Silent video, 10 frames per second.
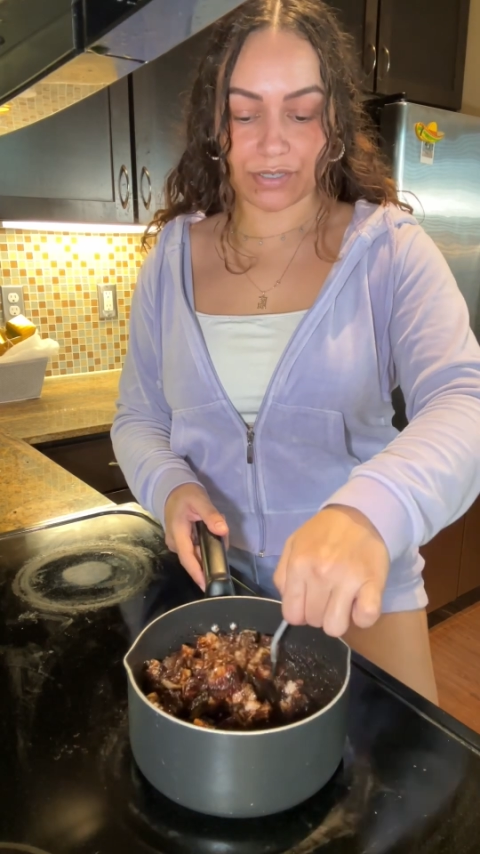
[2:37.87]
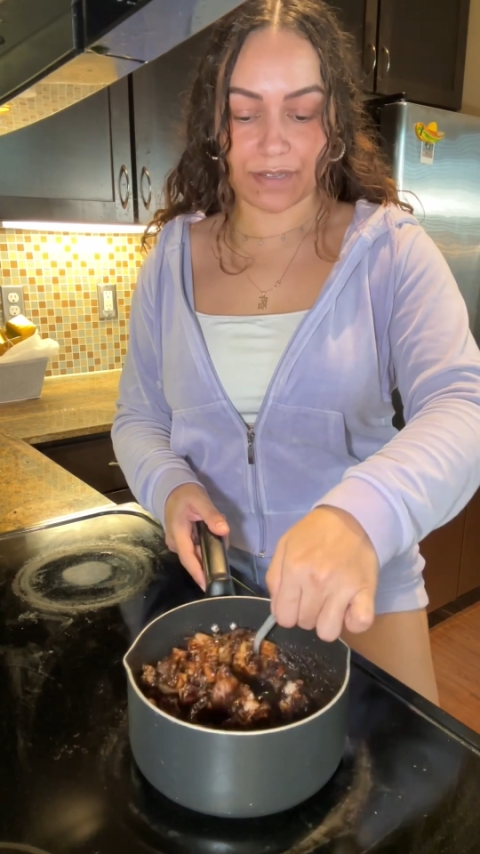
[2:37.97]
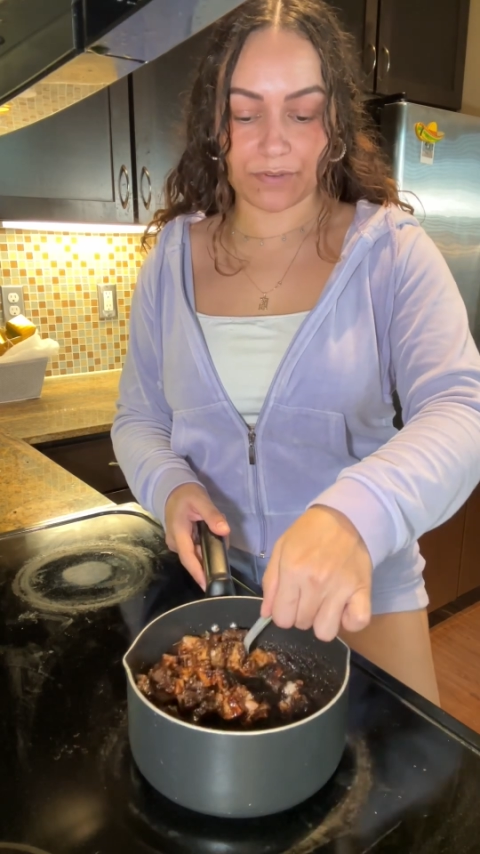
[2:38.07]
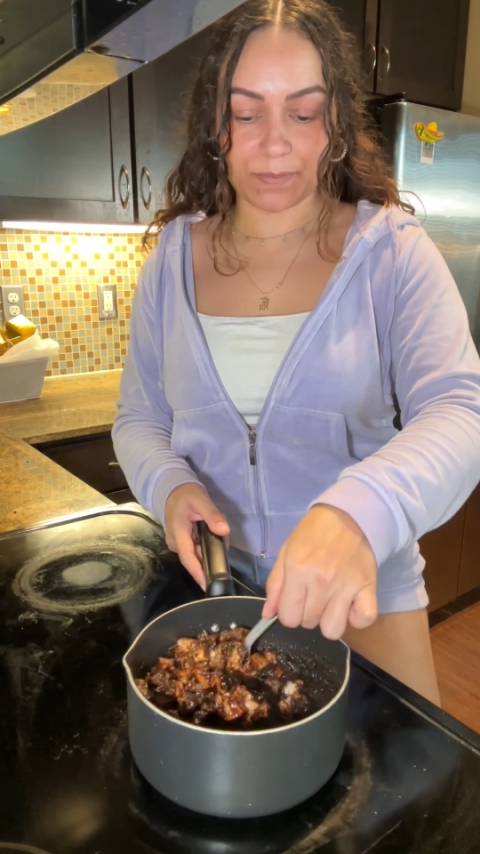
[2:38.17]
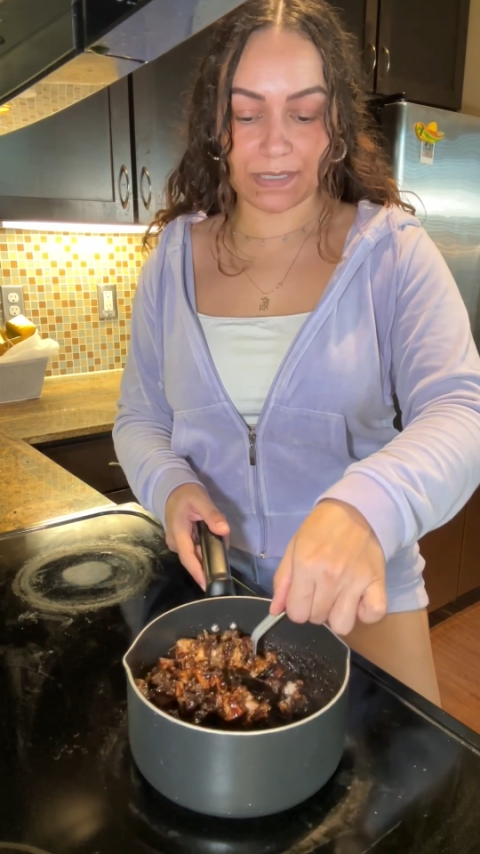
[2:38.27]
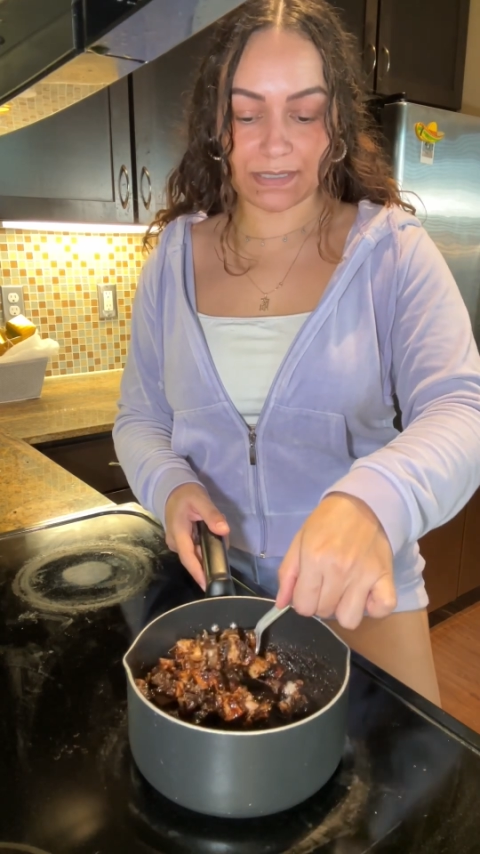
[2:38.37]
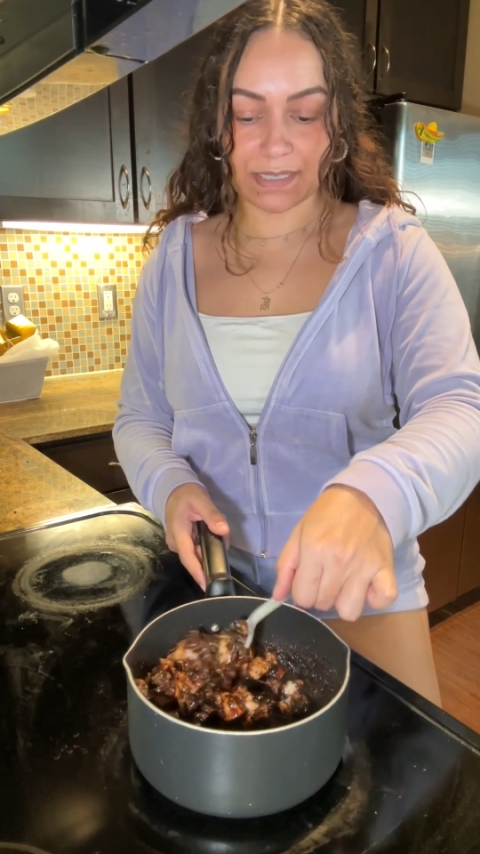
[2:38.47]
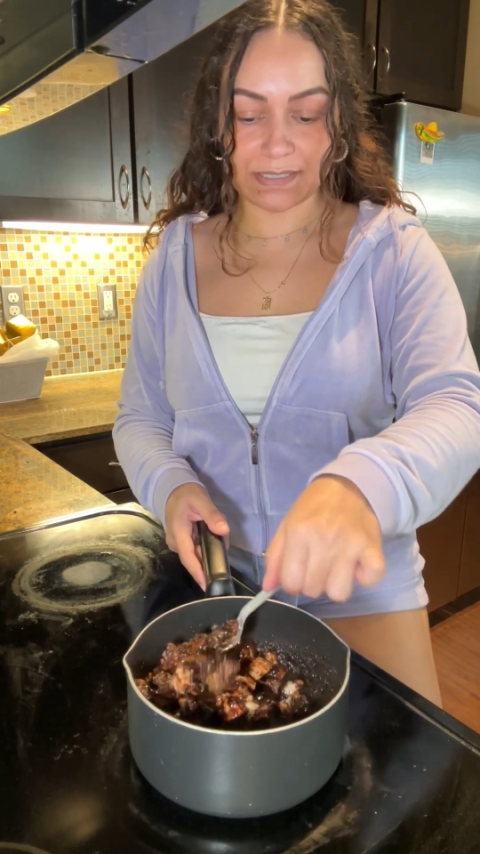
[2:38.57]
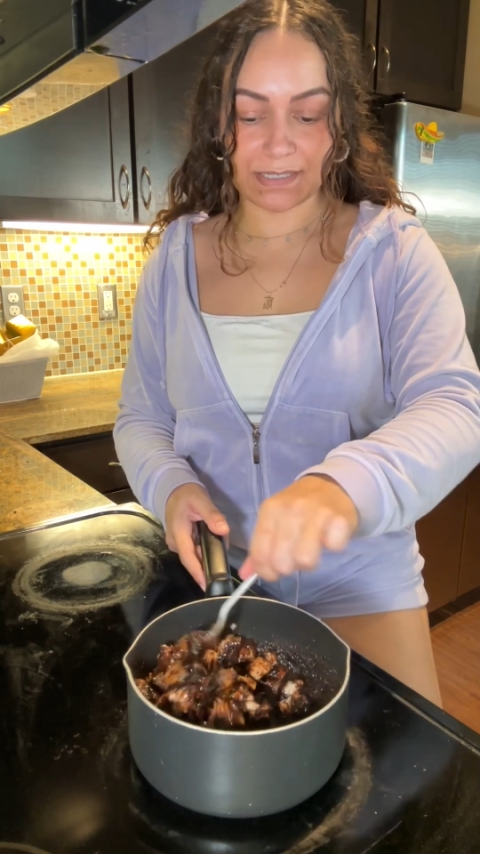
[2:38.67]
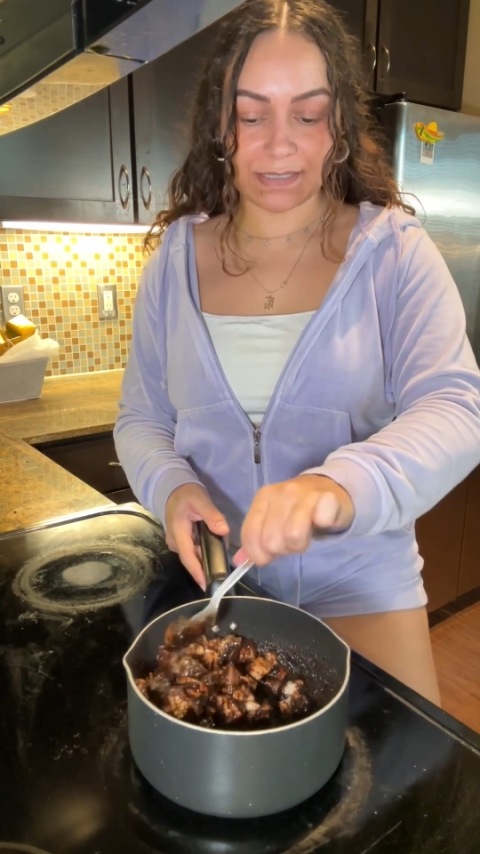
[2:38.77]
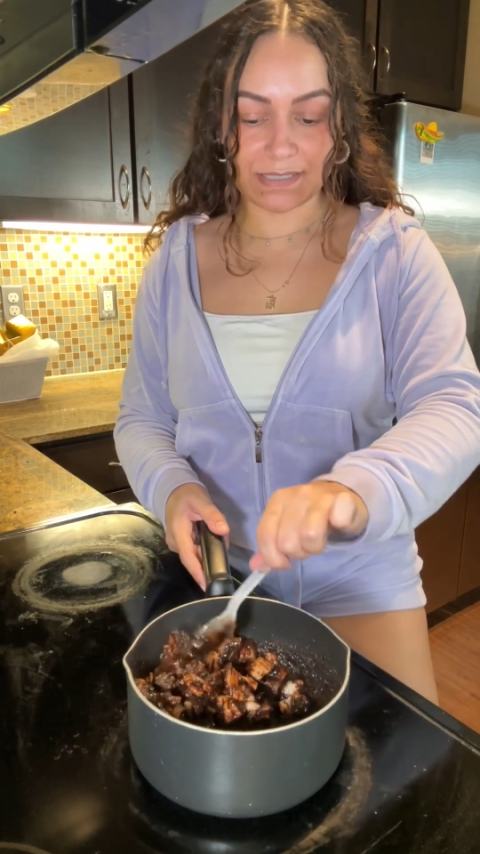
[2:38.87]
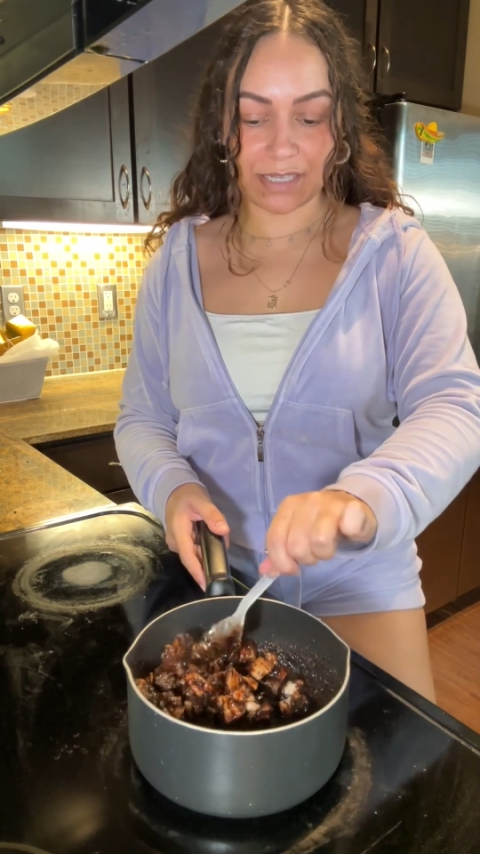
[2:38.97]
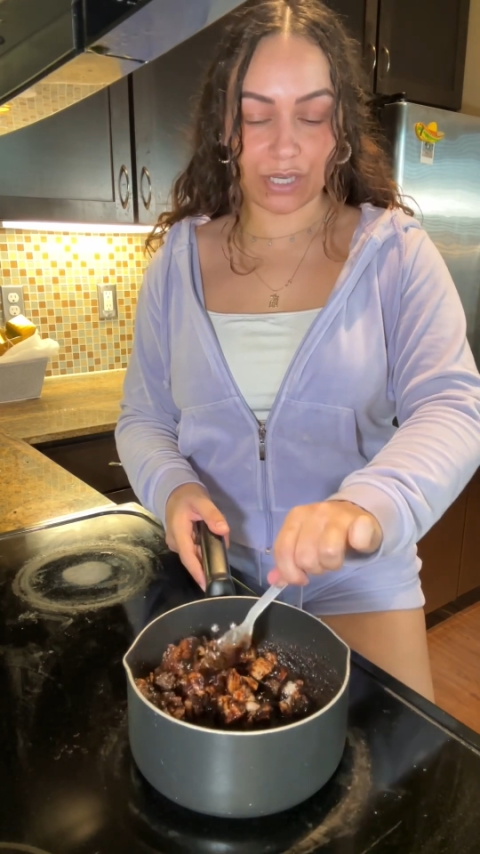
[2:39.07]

every piece gets nice and